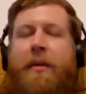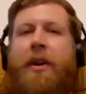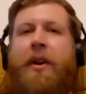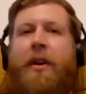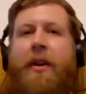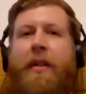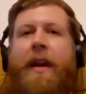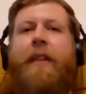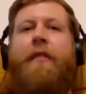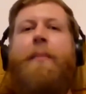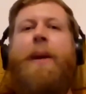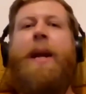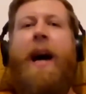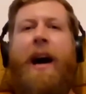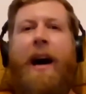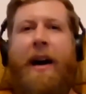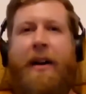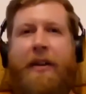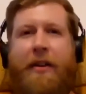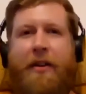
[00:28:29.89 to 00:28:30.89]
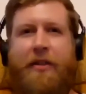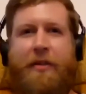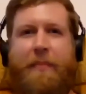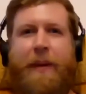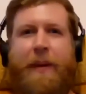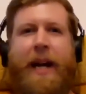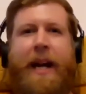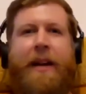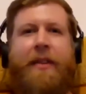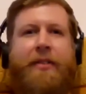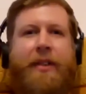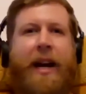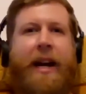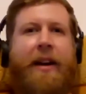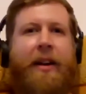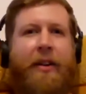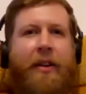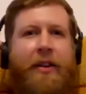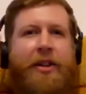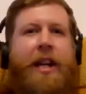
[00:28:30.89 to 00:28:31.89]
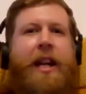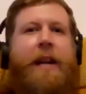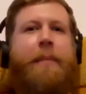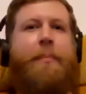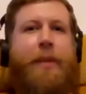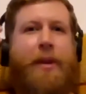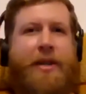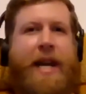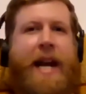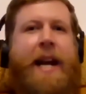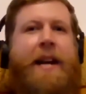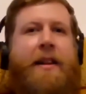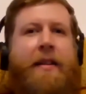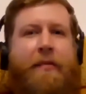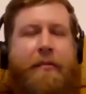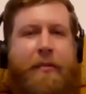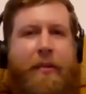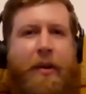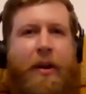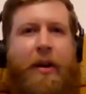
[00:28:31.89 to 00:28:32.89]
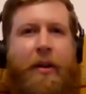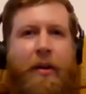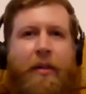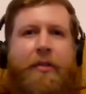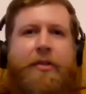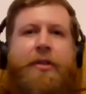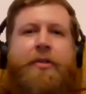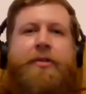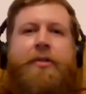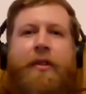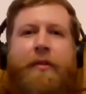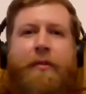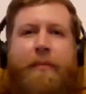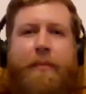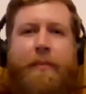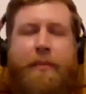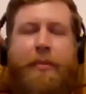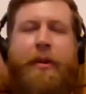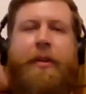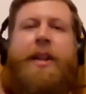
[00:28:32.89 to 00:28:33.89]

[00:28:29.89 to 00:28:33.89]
you know they have been argued to play a psychologically protective role to sort of right.